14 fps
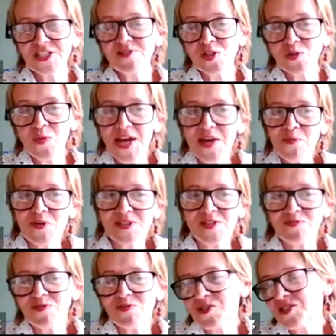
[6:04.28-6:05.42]
of Sway, what
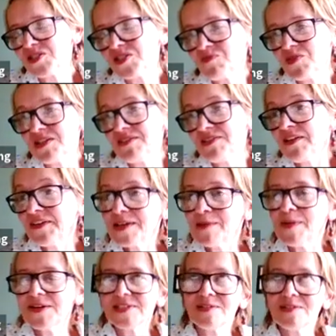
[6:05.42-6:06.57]
we like
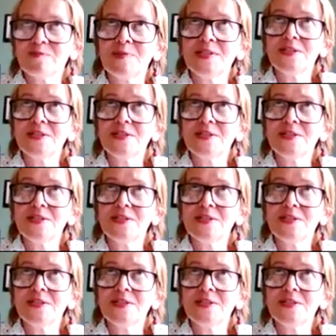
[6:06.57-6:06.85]
about it, we've been